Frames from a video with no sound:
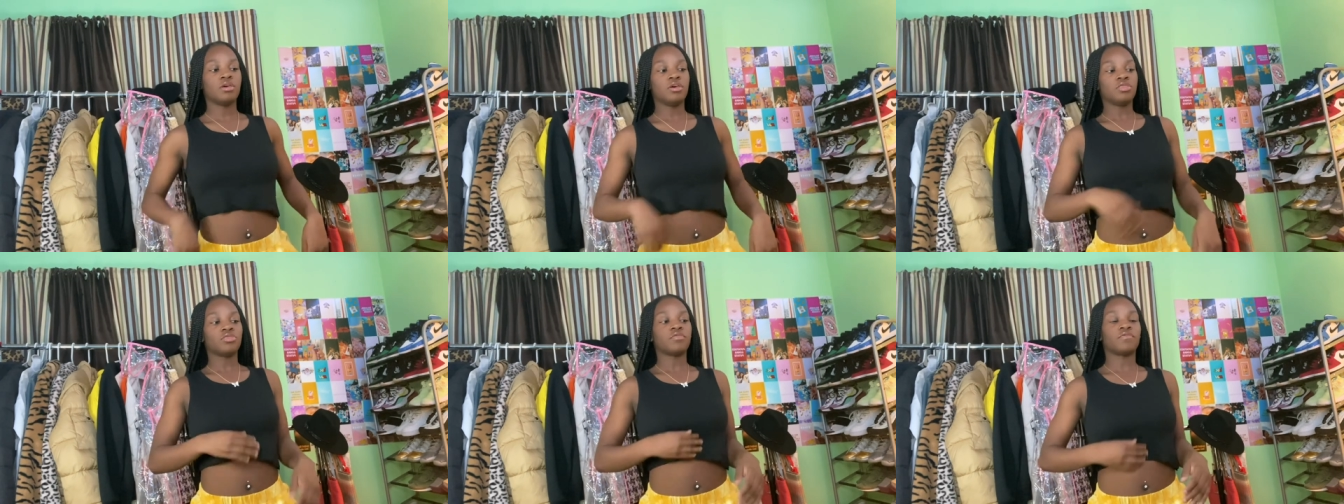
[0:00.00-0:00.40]

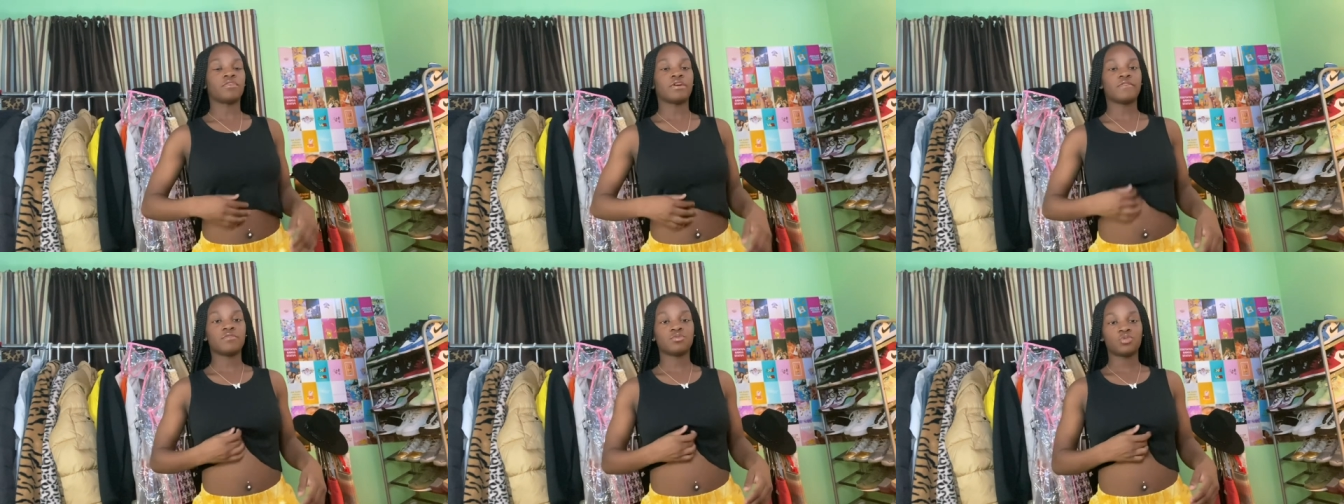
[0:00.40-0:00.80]
the
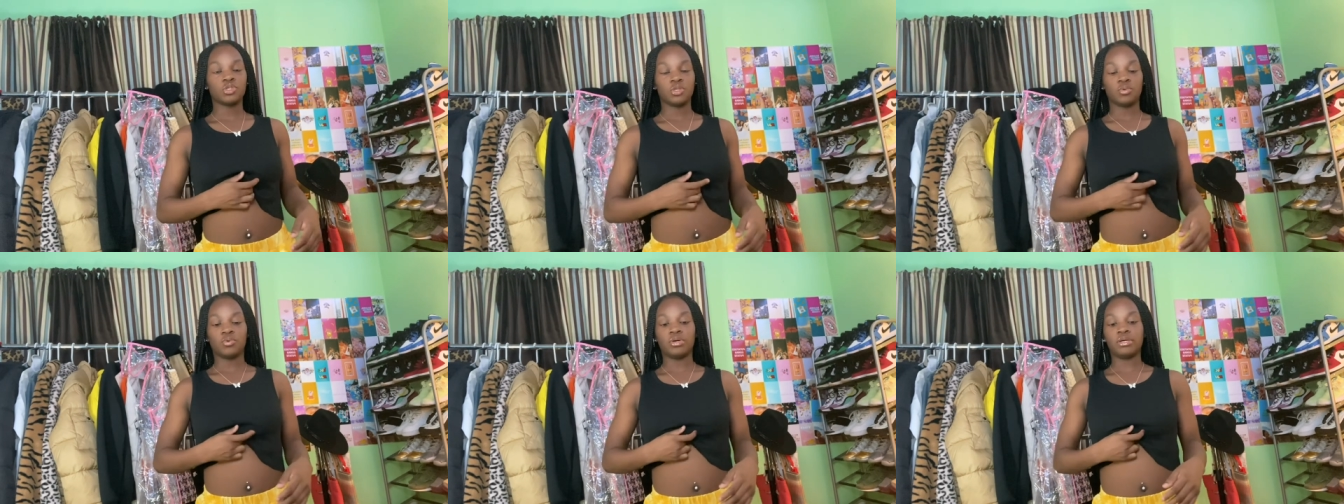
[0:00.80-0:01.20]
Forever
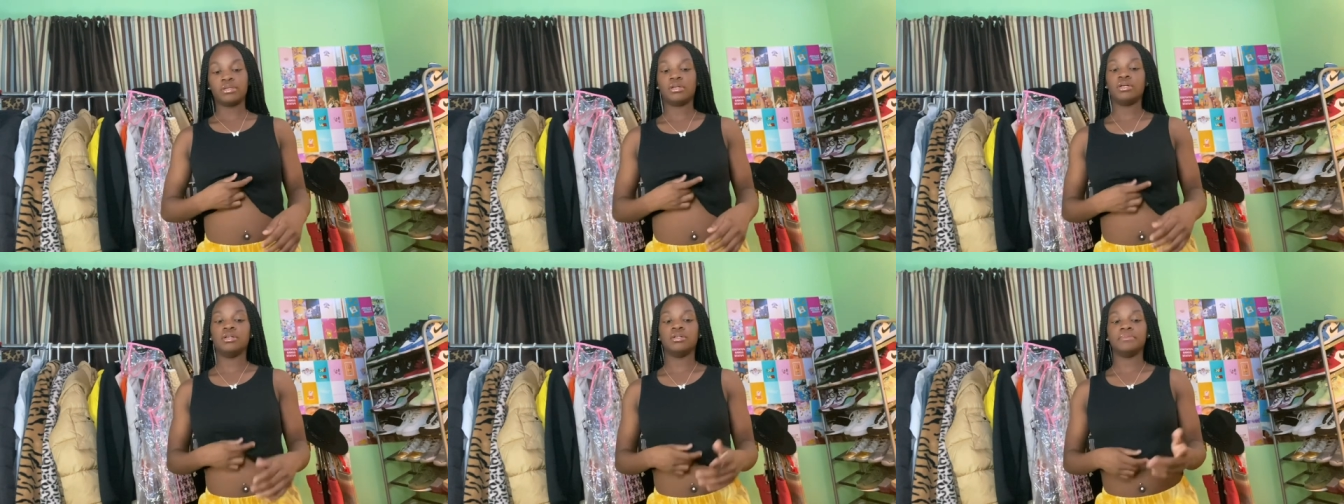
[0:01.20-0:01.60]
21
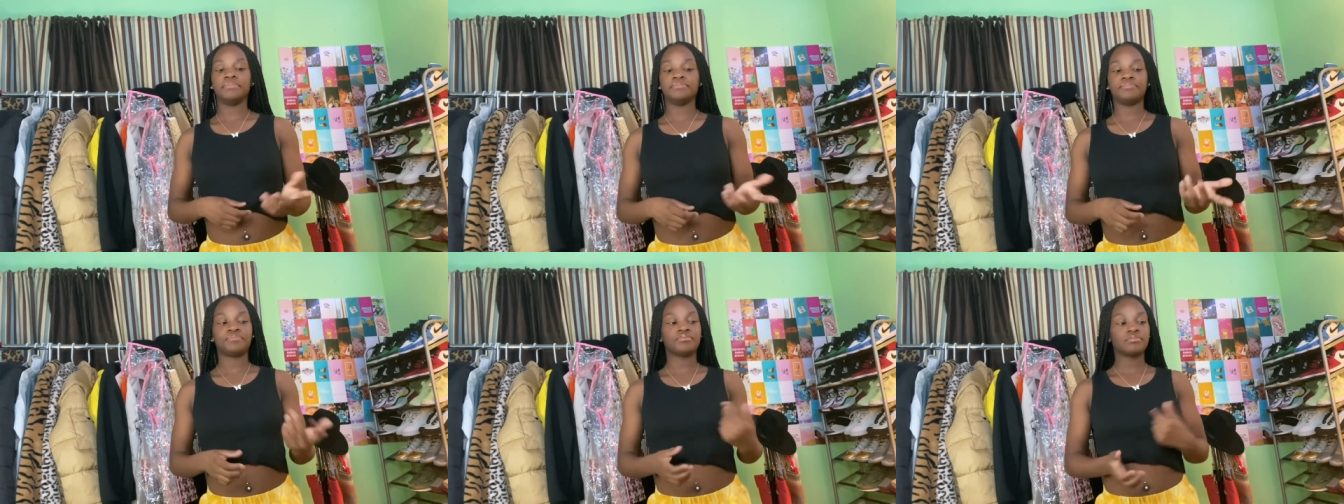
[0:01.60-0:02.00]

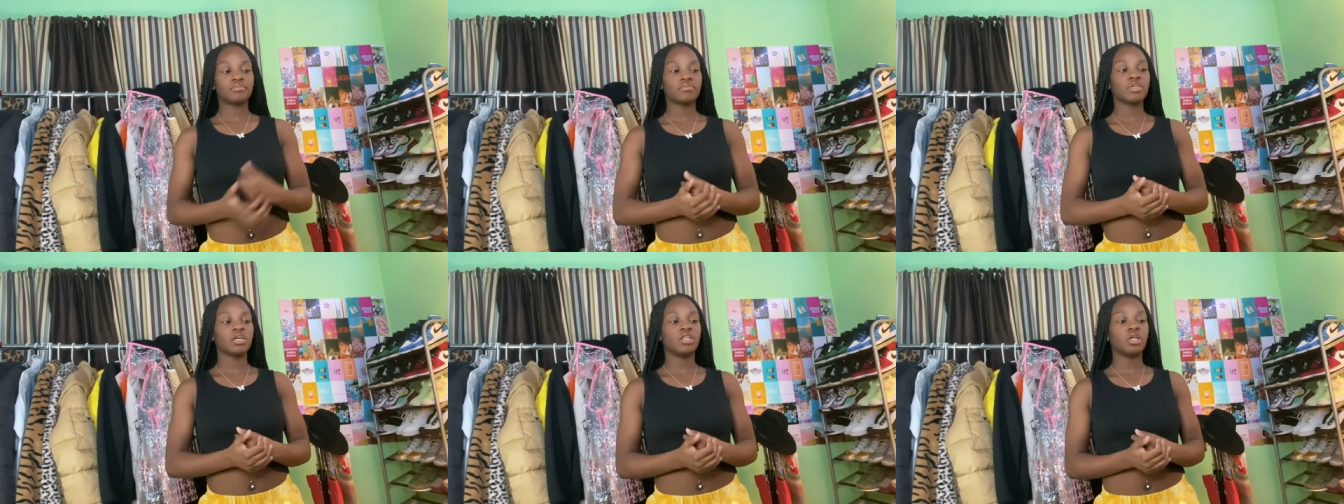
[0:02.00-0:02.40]

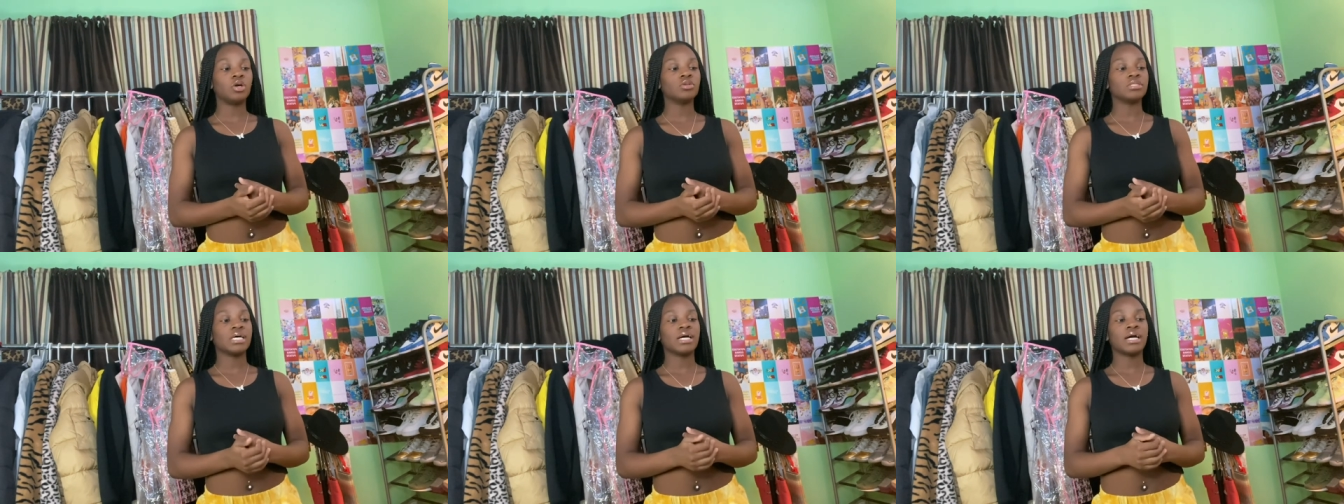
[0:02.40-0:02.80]

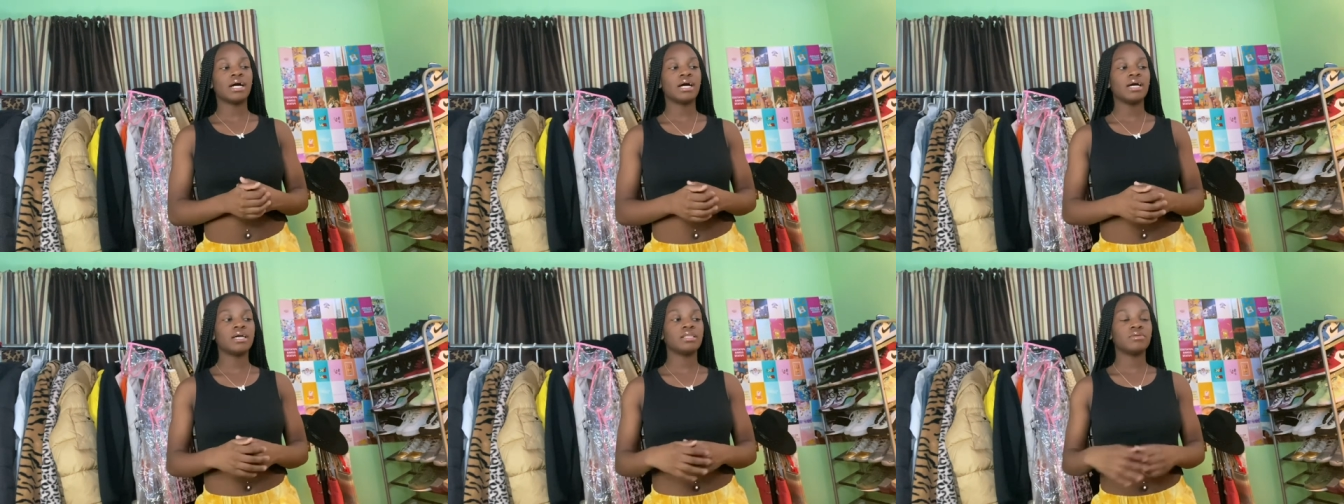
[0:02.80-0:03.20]
clothes I
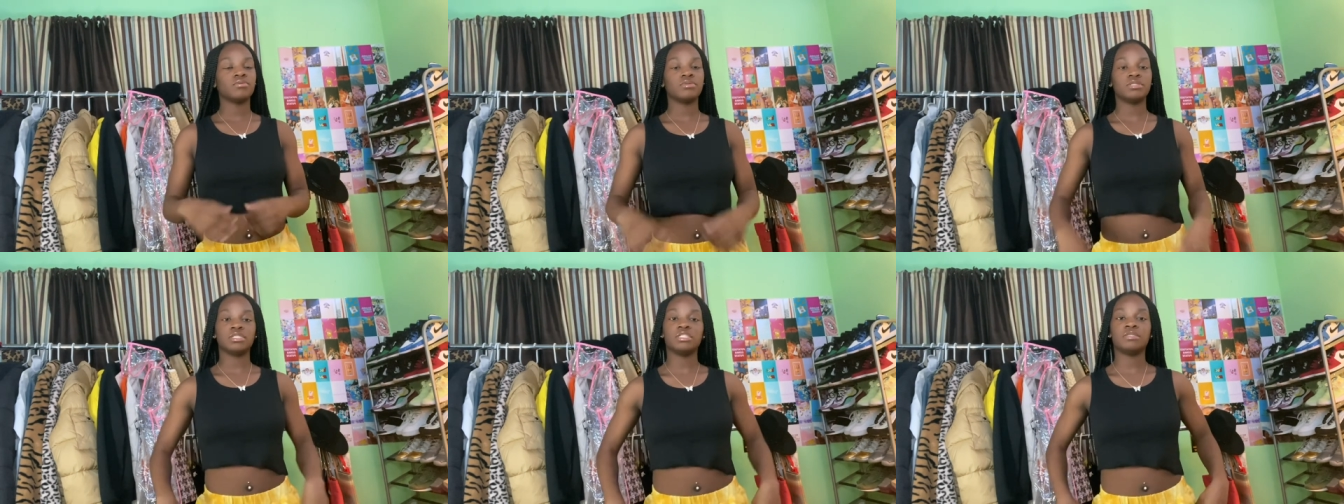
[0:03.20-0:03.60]
got
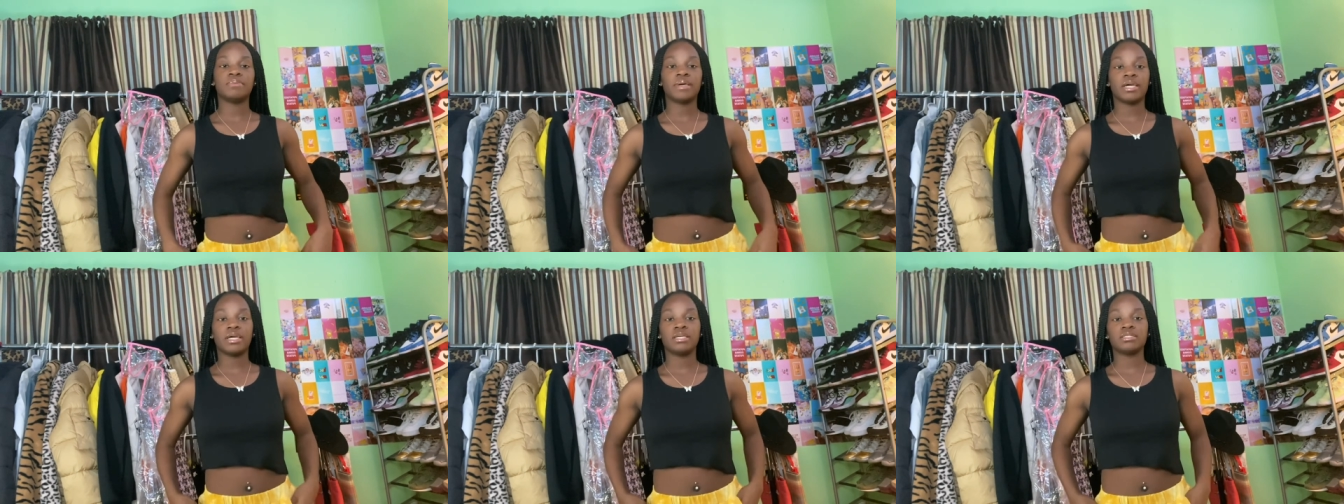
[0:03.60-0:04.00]
was these
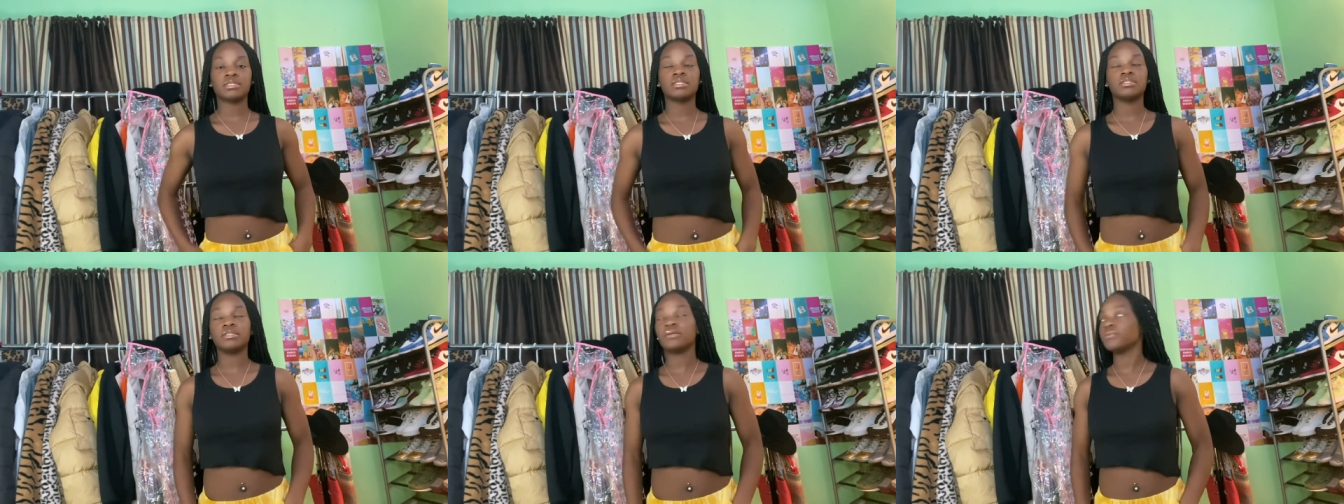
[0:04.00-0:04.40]
pants,
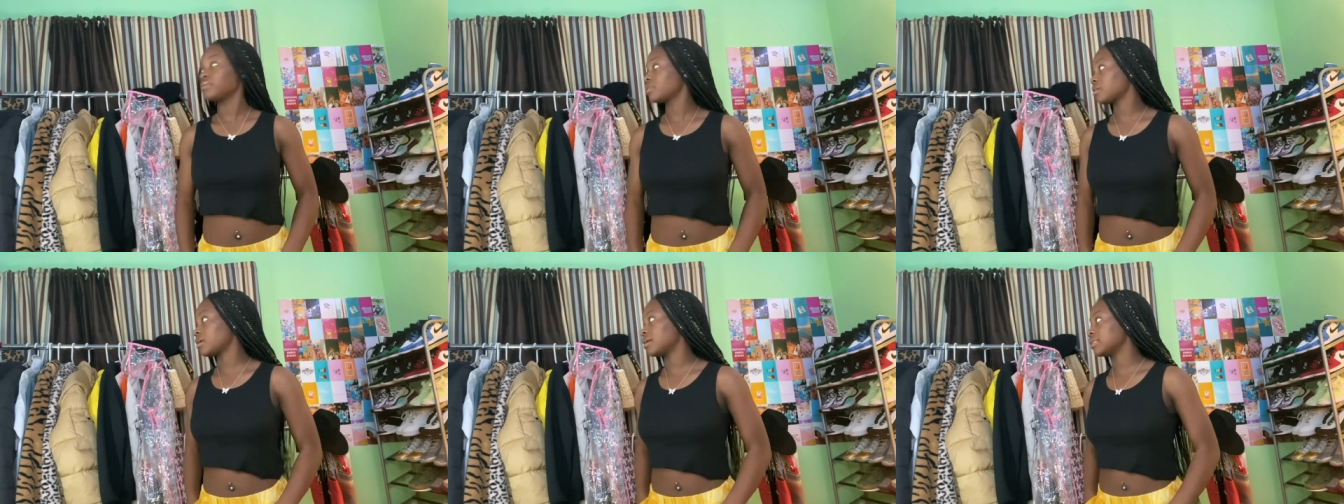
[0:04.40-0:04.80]
cause they're
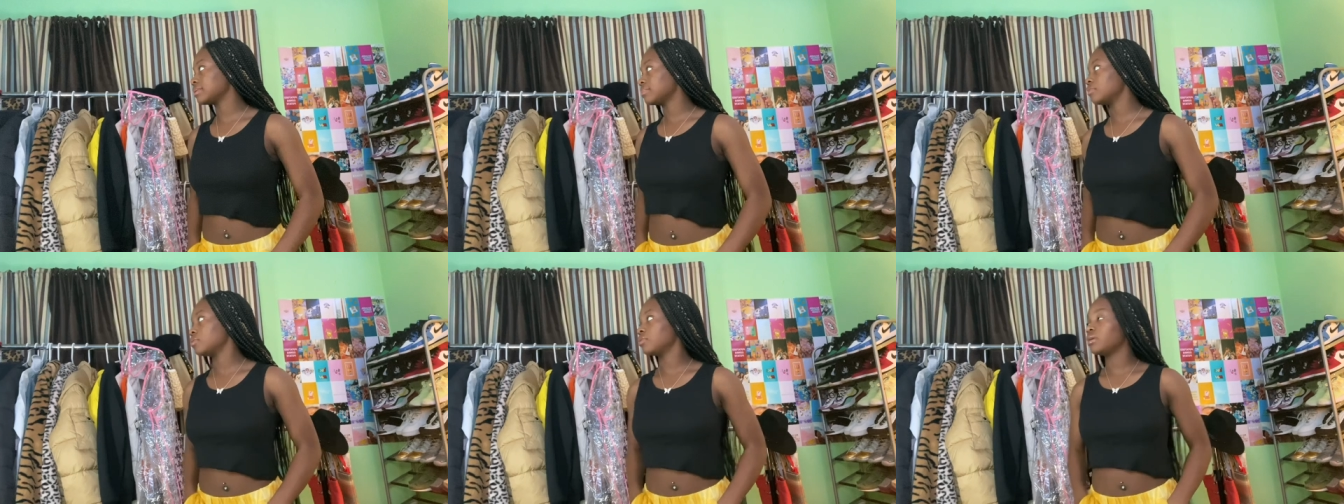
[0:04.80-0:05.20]
really
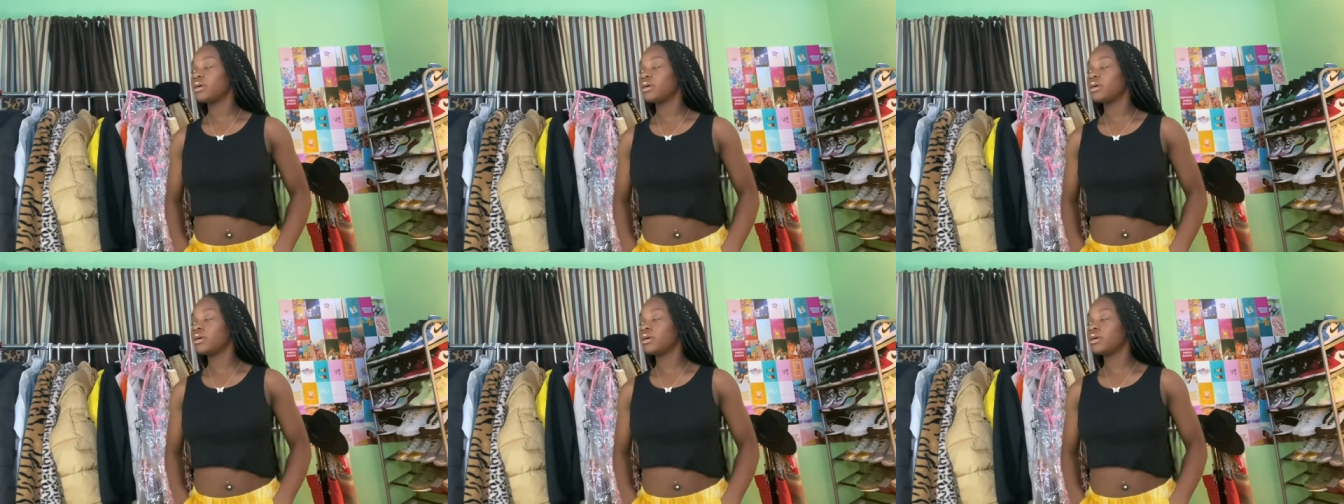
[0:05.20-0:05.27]
comfortable.